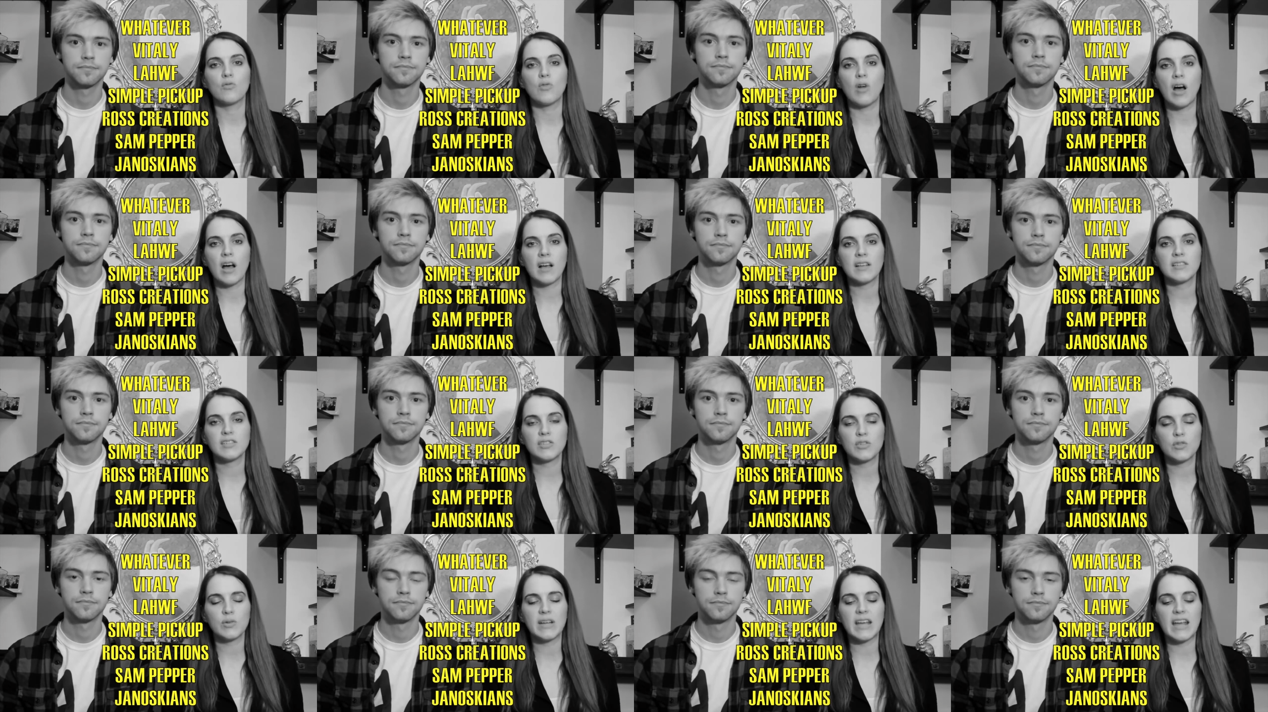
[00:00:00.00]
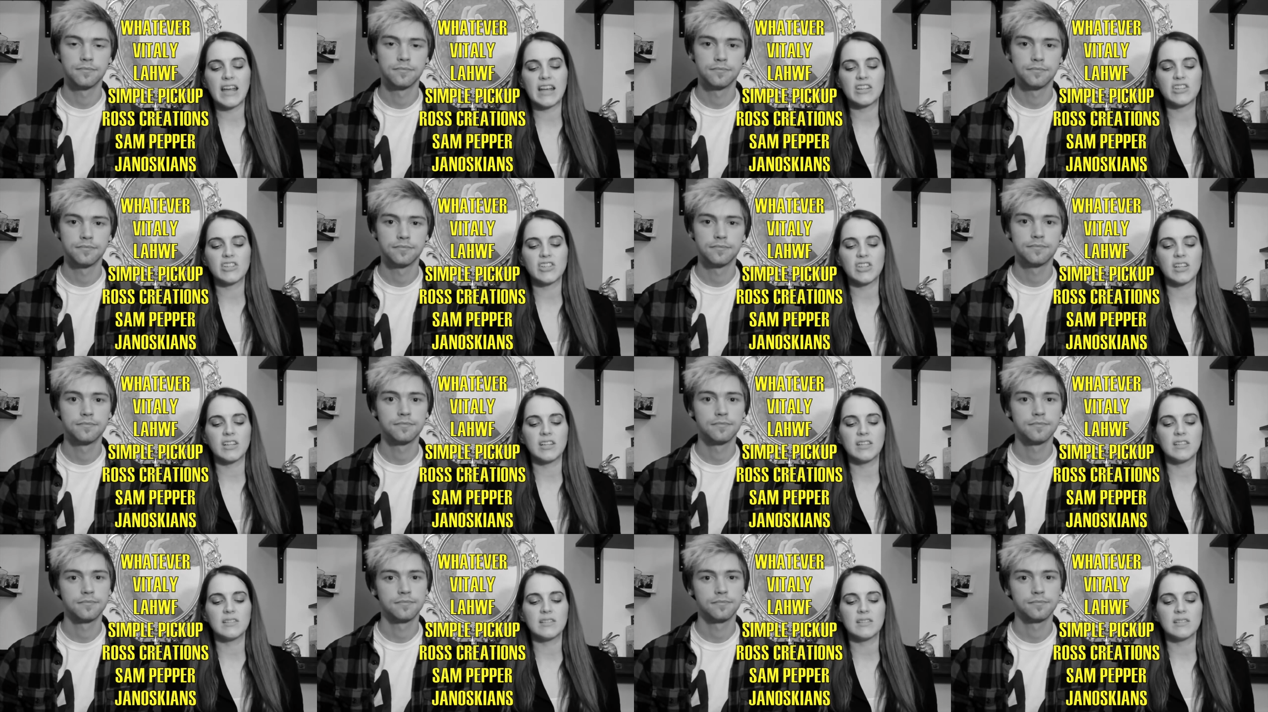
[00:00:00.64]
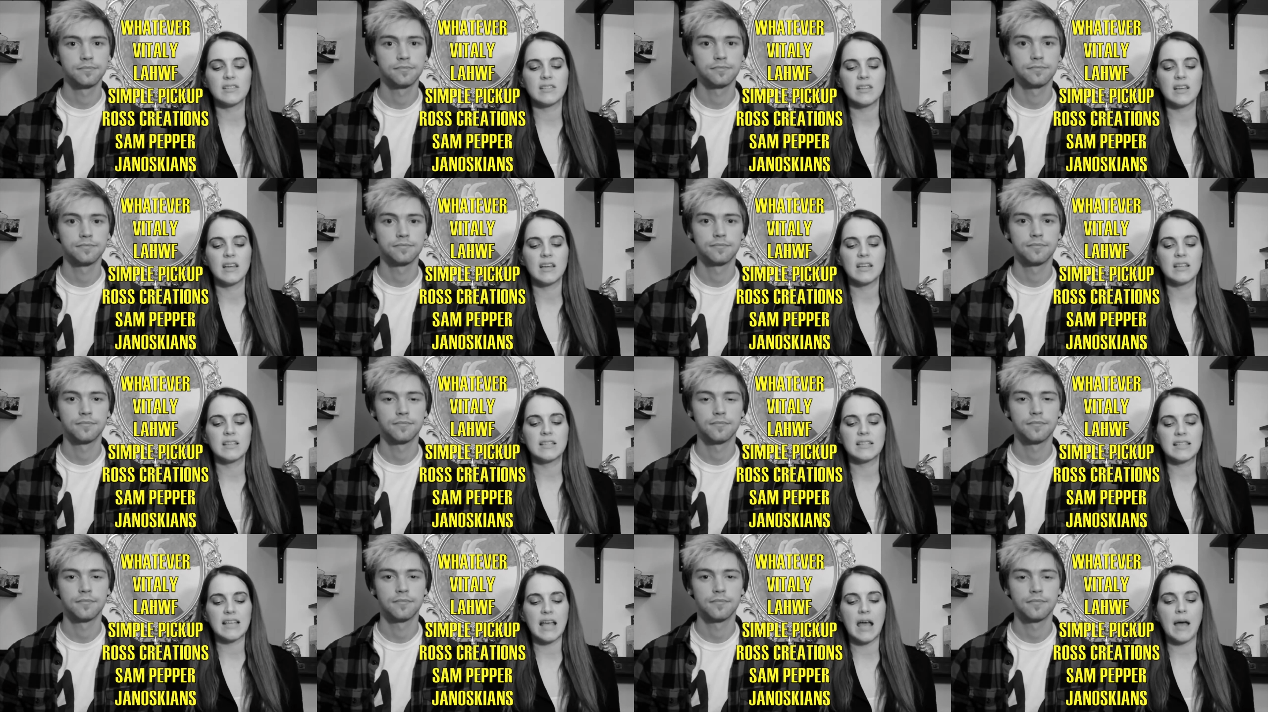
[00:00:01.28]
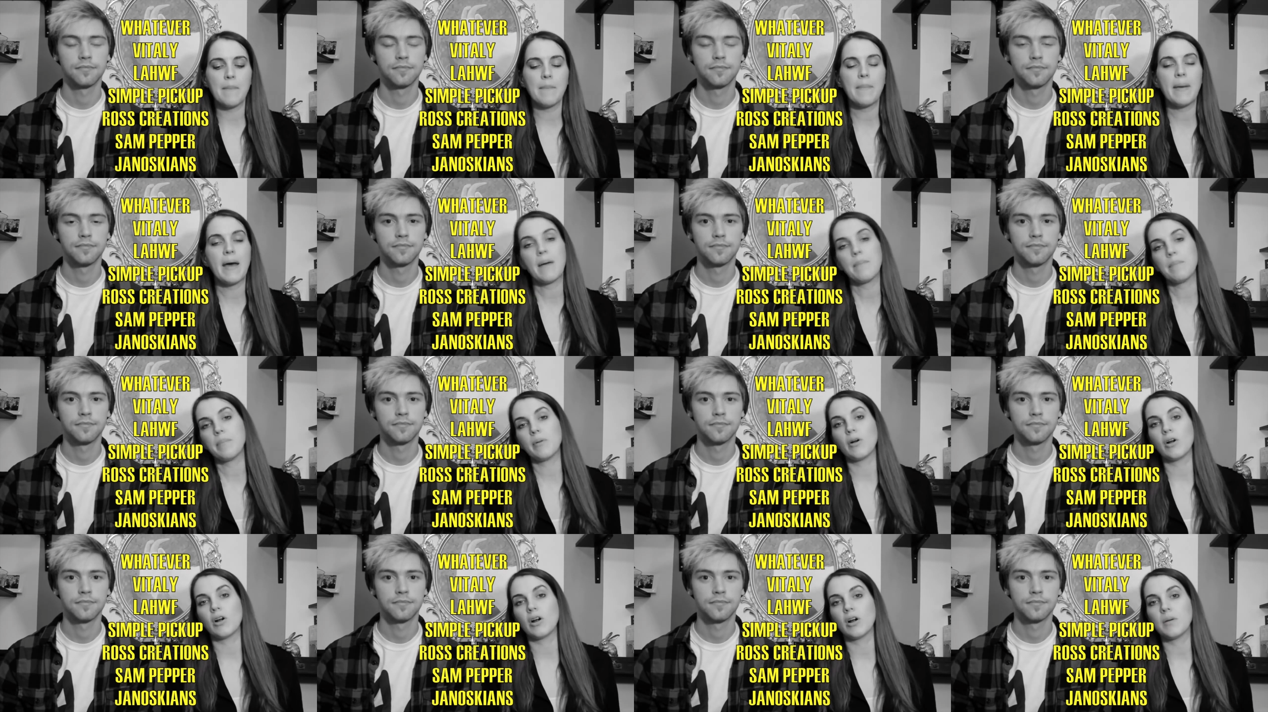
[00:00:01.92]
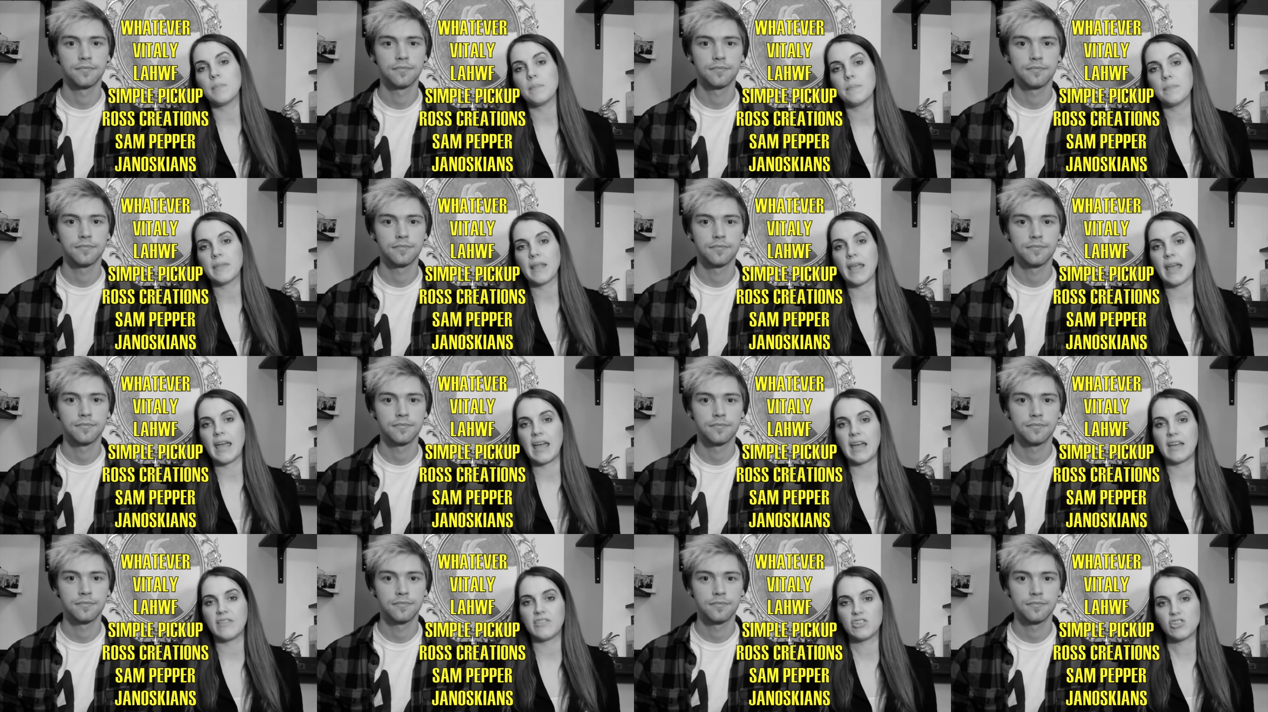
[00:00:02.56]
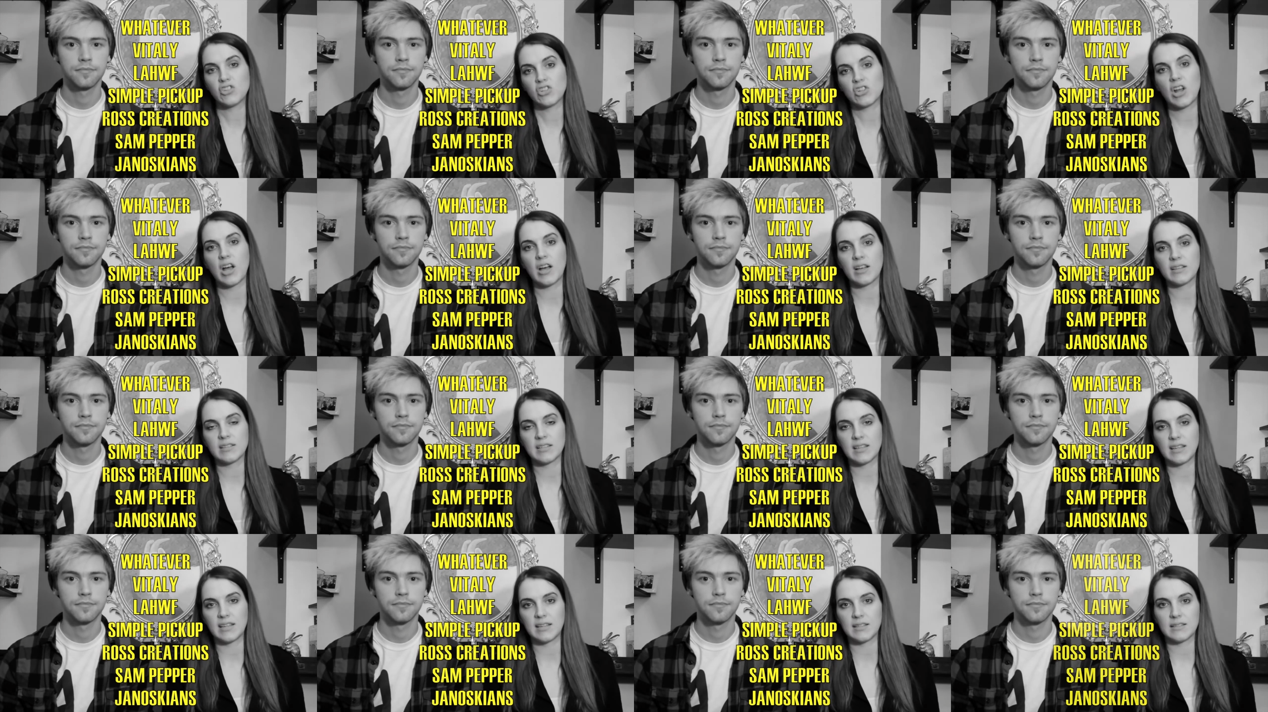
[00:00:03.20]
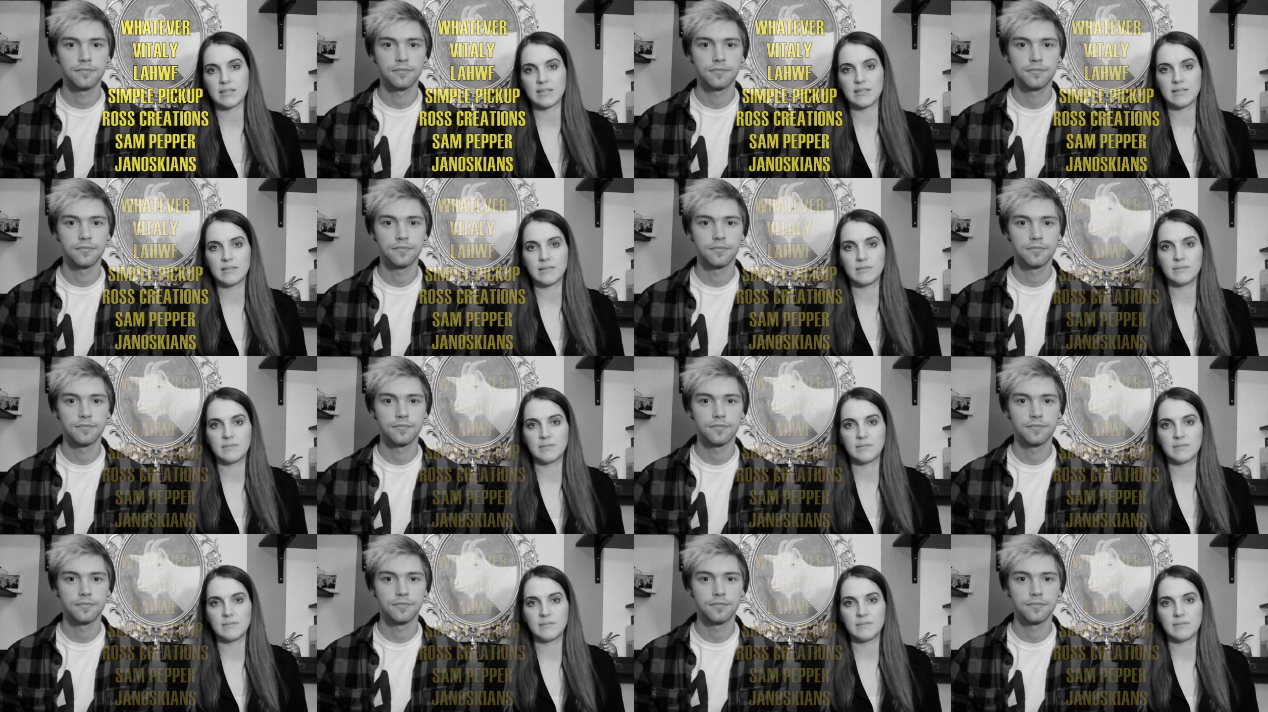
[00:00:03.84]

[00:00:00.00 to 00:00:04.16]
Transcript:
Speaker 1: Ross Creations, Sam Pepper, and the Janoskians.